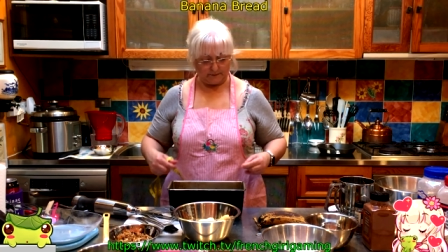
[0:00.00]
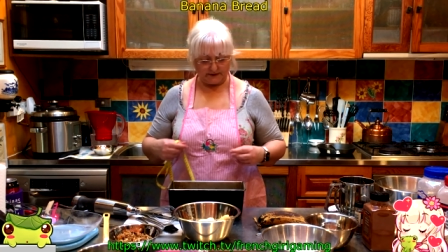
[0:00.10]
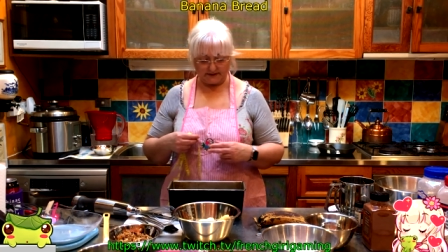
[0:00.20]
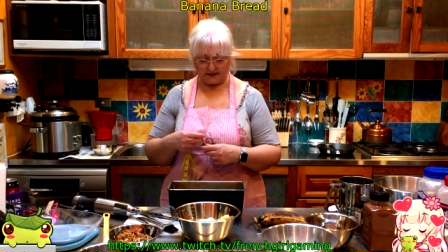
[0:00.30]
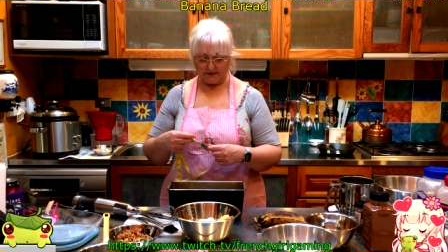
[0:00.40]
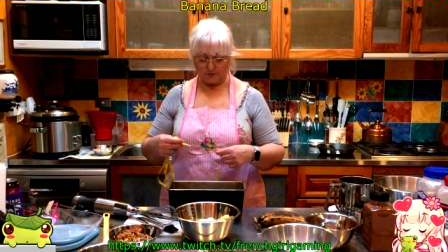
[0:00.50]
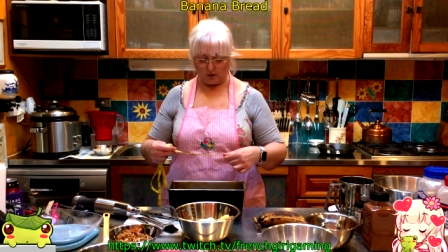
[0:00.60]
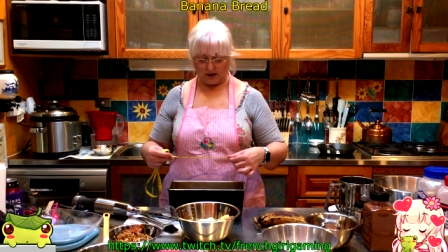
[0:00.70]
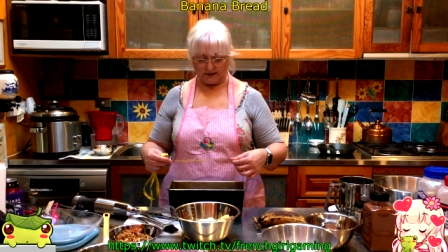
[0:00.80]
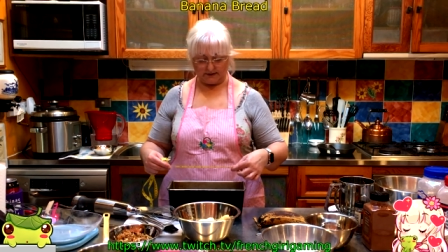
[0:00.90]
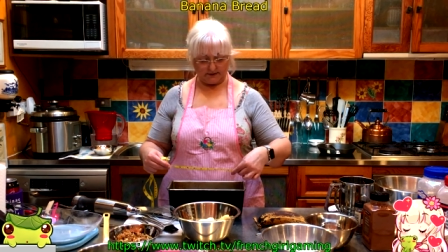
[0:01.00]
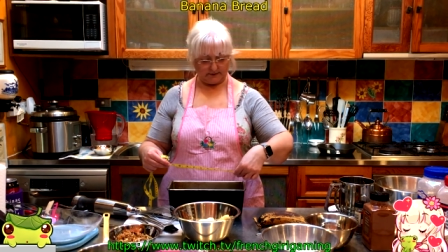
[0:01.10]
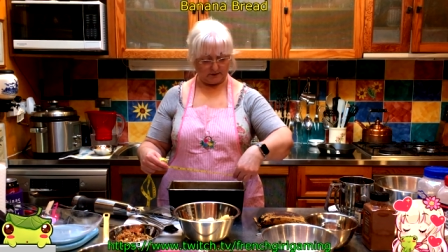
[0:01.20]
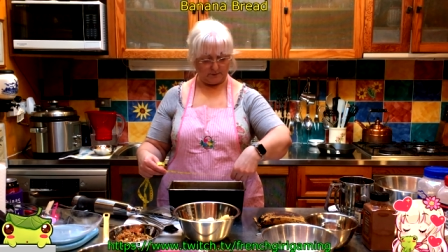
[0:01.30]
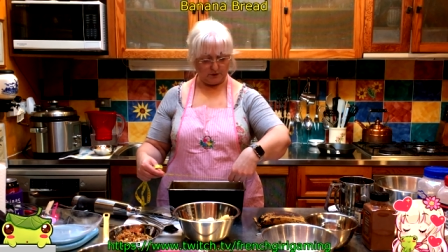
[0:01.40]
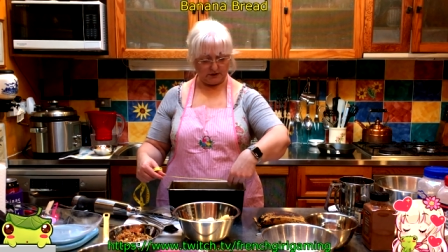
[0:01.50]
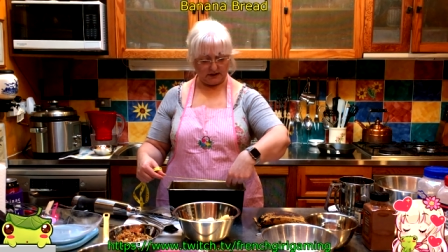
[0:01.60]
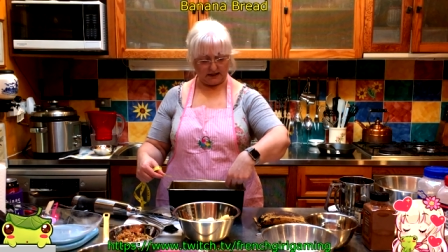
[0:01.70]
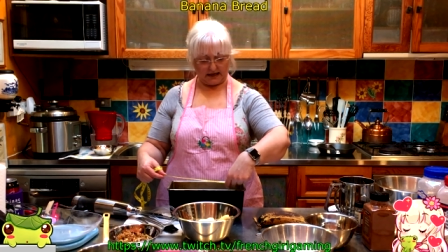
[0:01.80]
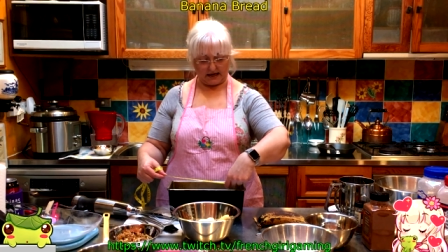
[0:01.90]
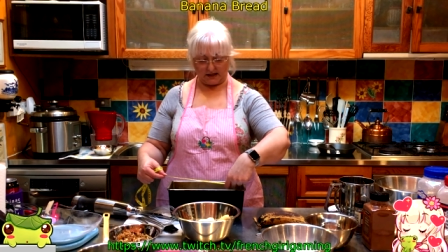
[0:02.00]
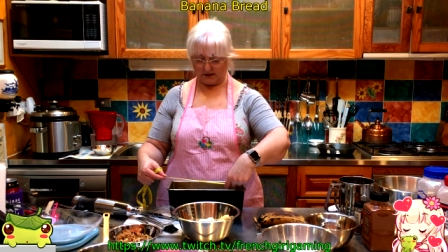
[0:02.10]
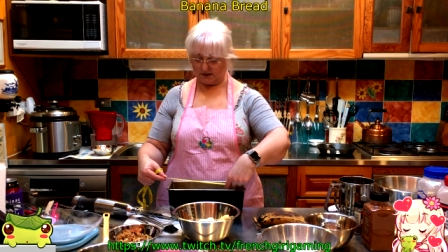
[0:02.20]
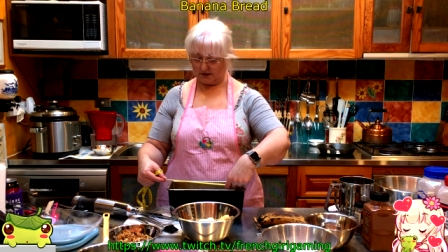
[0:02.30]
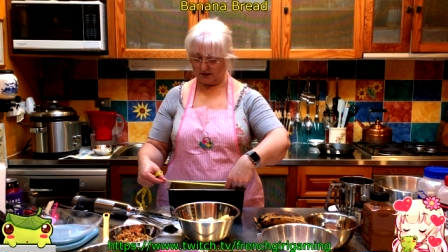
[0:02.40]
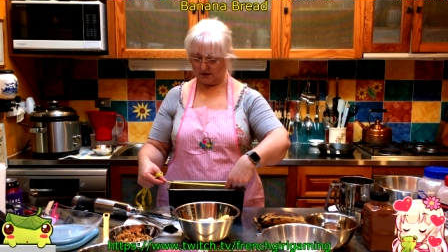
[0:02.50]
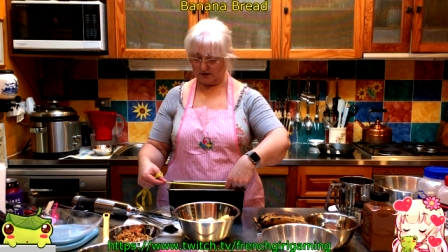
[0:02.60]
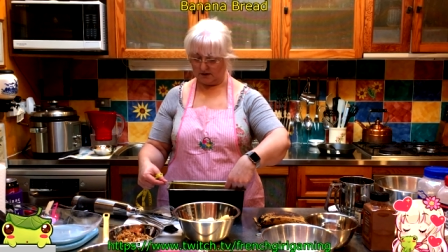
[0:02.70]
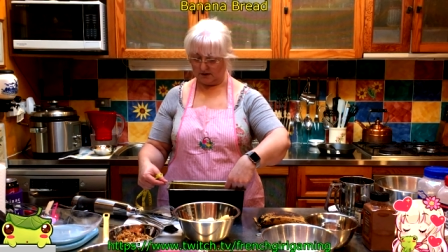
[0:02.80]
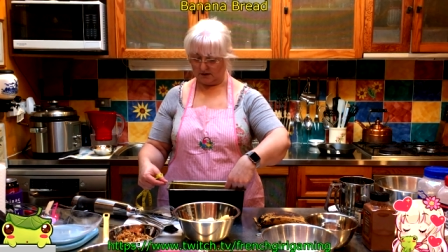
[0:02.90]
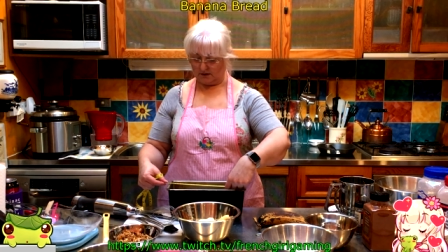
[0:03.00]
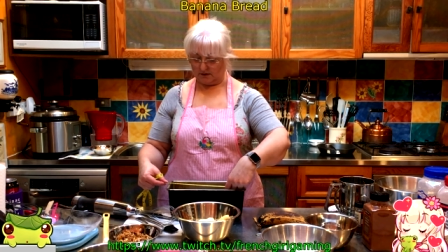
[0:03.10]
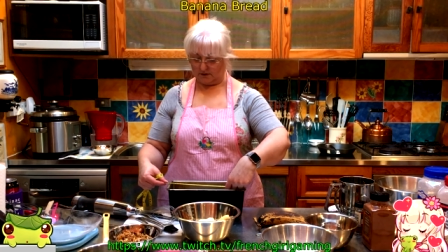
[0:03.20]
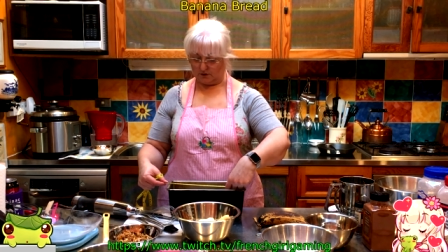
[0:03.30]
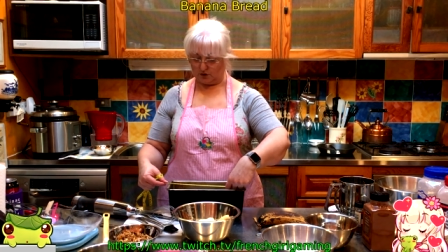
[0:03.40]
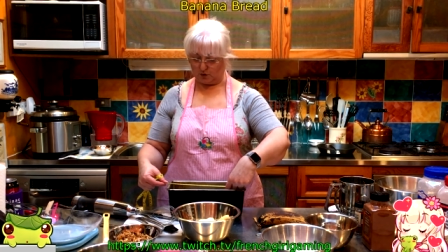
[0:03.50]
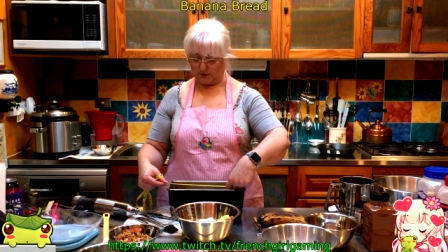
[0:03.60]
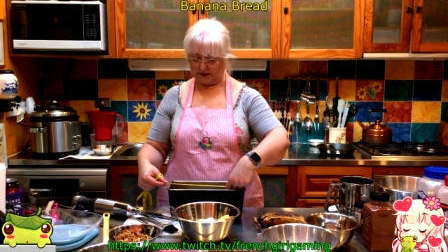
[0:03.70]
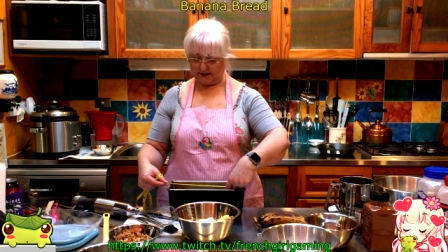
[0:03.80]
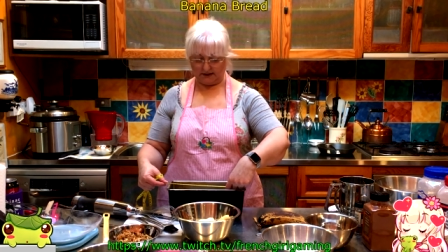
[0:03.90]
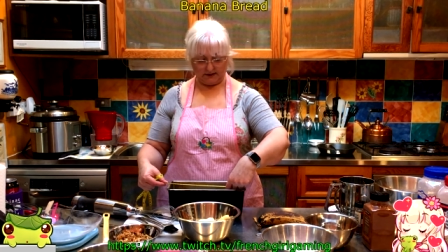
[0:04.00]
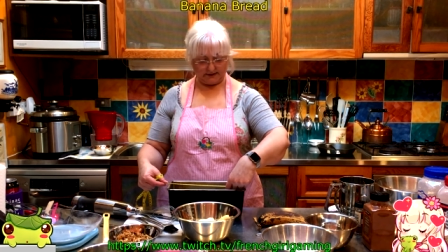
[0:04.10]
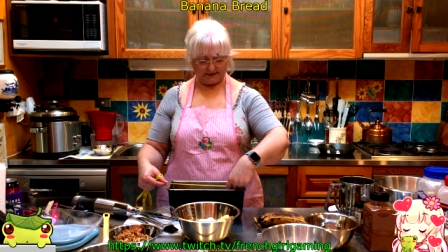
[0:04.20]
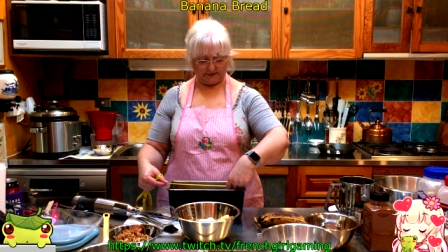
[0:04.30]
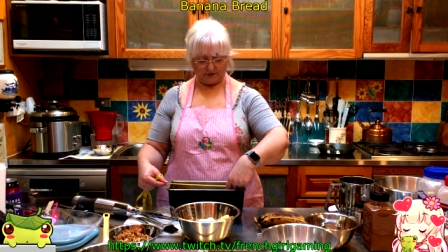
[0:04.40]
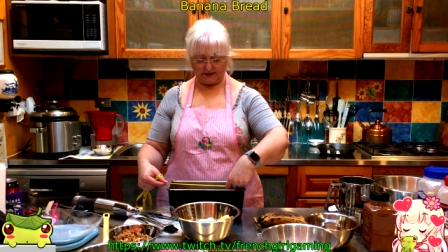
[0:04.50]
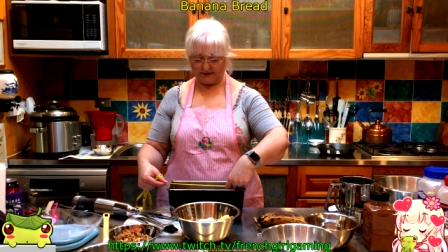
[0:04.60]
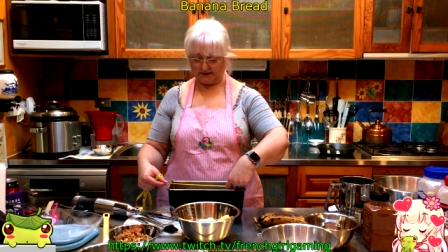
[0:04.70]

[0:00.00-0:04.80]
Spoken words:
Size wise, so I'm looking at 27